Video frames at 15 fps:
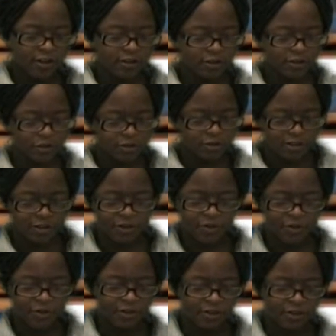
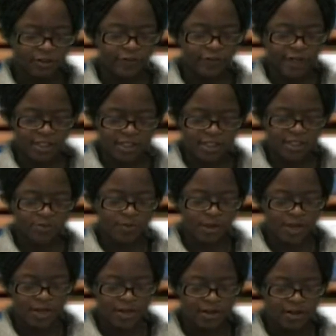Ito, the fastest
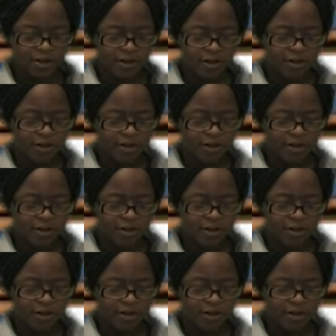man